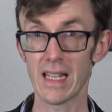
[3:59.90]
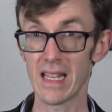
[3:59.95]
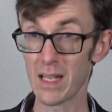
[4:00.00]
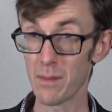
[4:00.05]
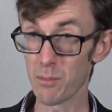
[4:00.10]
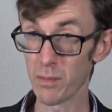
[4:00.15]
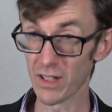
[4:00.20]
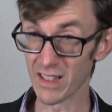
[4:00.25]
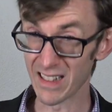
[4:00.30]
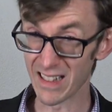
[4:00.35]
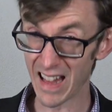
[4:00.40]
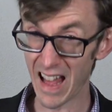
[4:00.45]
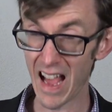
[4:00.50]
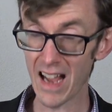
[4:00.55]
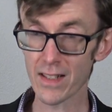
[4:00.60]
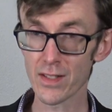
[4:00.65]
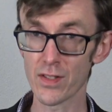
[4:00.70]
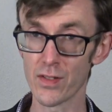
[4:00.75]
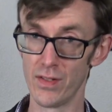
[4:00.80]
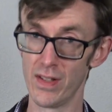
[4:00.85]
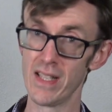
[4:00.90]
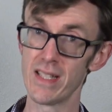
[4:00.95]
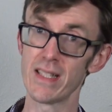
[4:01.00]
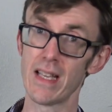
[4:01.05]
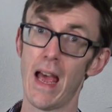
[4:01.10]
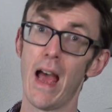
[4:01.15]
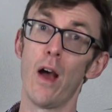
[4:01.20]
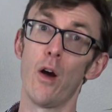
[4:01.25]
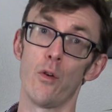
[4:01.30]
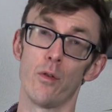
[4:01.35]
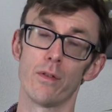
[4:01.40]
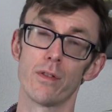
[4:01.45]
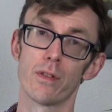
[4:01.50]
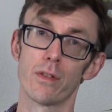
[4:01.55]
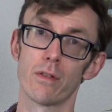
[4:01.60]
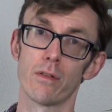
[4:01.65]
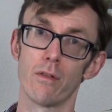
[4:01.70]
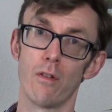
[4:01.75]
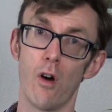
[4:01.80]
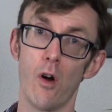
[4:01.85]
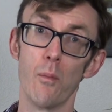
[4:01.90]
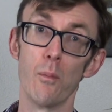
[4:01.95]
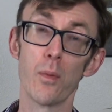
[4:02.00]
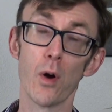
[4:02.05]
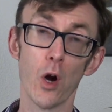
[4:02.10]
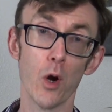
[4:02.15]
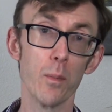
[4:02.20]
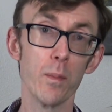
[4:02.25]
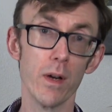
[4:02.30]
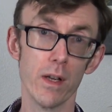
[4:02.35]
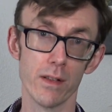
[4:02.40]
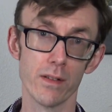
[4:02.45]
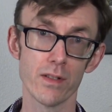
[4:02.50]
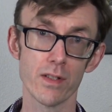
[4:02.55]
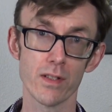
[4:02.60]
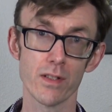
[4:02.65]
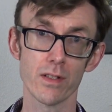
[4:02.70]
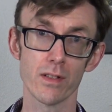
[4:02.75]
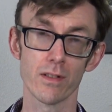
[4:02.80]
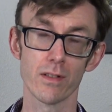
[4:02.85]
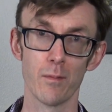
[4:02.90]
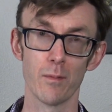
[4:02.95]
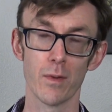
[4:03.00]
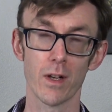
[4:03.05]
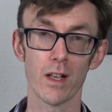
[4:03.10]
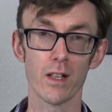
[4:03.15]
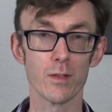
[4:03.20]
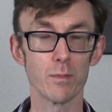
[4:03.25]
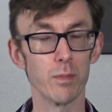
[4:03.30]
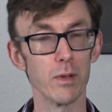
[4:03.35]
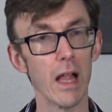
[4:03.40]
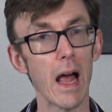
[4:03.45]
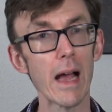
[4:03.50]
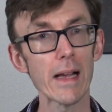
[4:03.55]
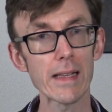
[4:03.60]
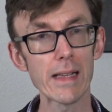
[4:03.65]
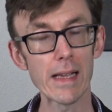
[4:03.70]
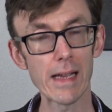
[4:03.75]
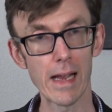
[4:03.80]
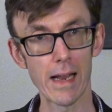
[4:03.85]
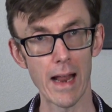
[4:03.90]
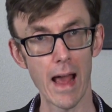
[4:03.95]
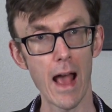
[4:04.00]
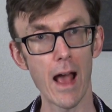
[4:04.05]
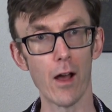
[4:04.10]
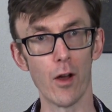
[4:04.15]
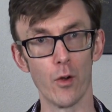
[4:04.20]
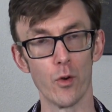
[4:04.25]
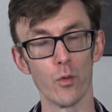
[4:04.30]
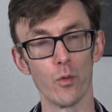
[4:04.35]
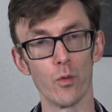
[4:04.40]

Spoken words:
He blocked this out on purpose because blocking it out